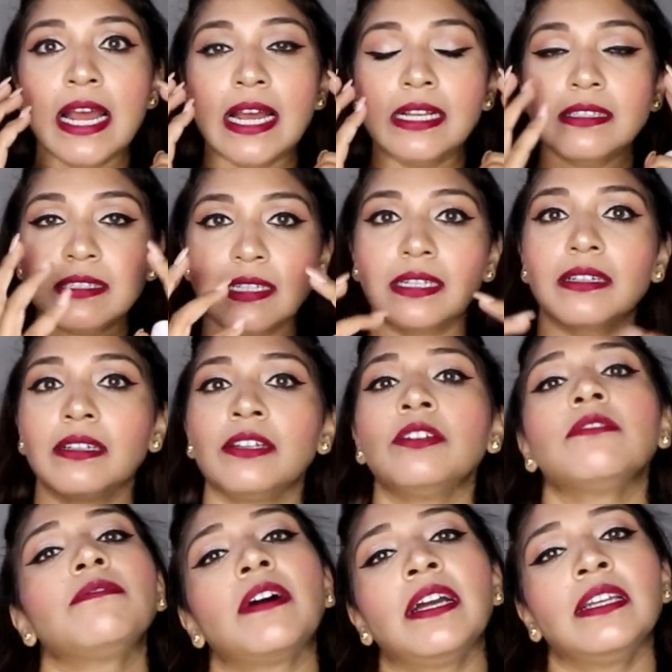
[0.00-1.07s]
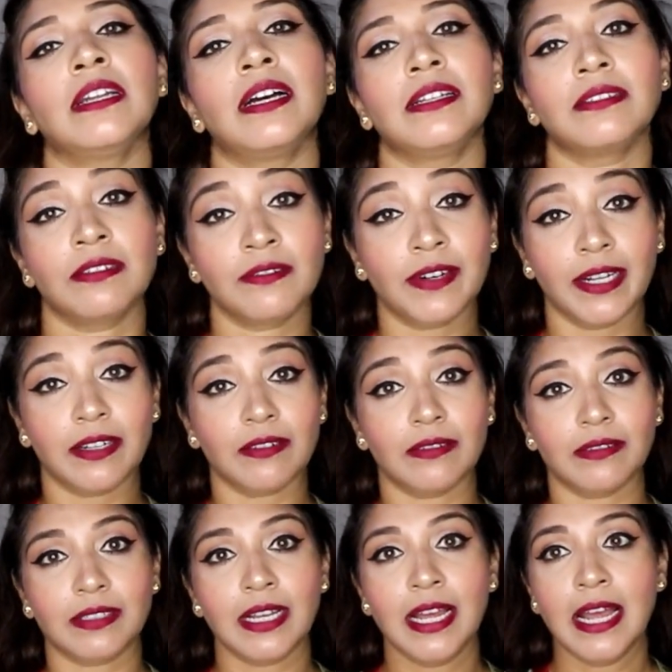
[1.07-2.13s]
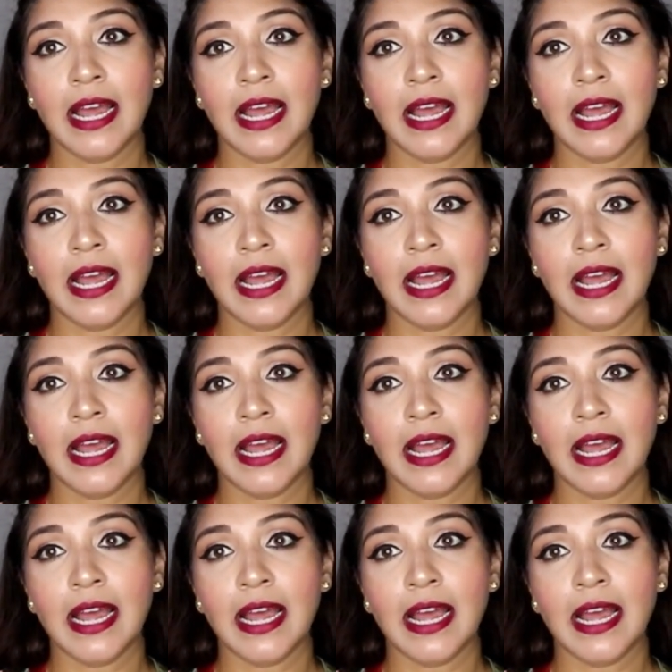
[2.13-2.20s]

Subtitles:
and settle in your fine lines and wrinkles.